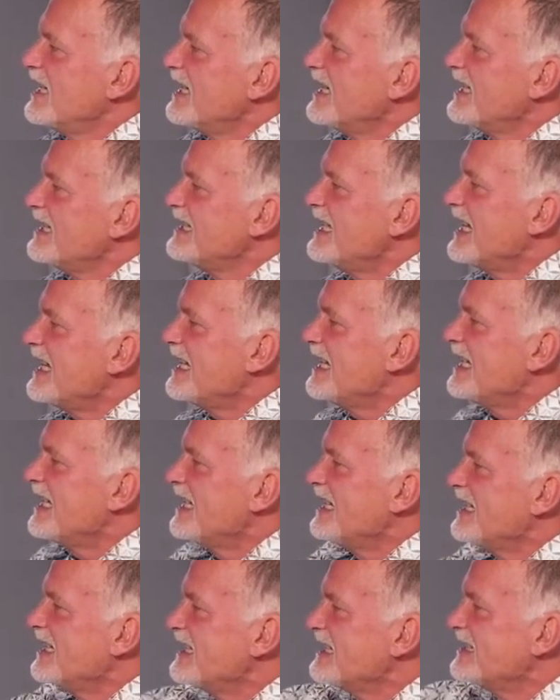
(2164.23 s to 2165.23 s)

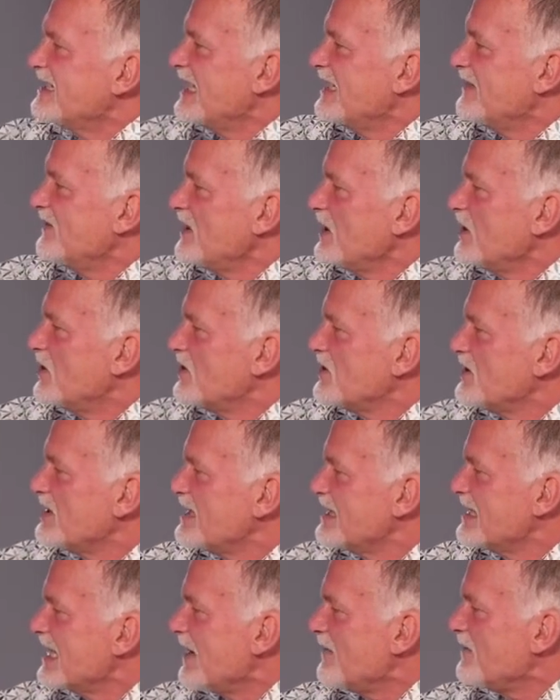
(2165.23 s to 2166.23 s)
then we got
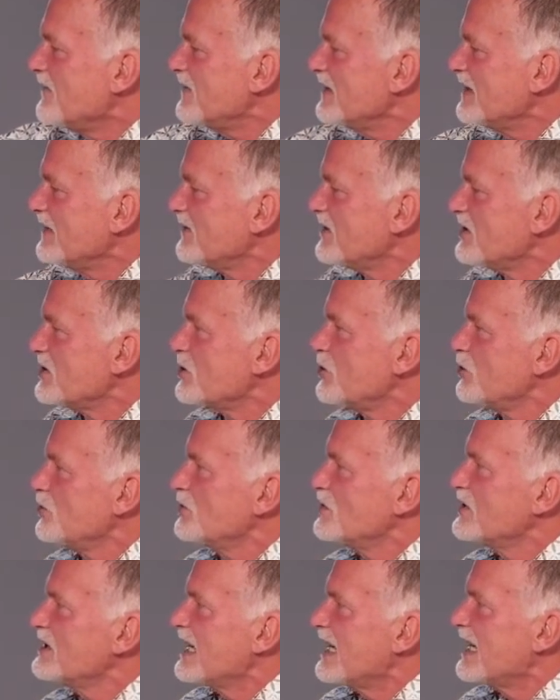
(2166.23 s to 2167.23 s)
something which
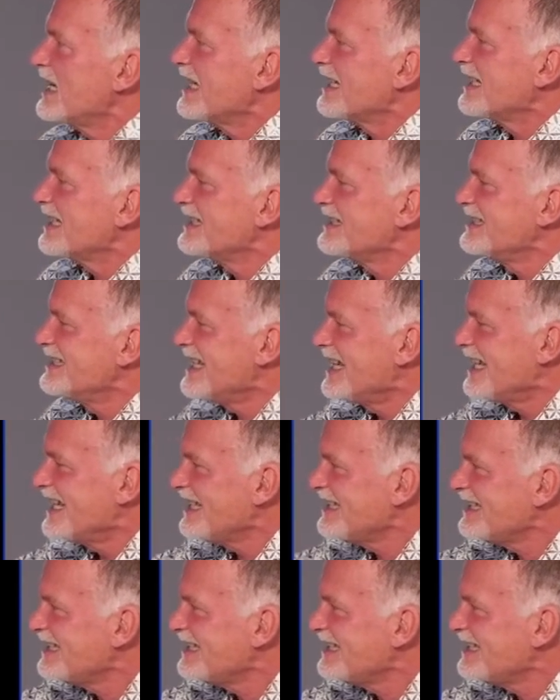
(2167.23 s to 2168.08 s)
looks like that,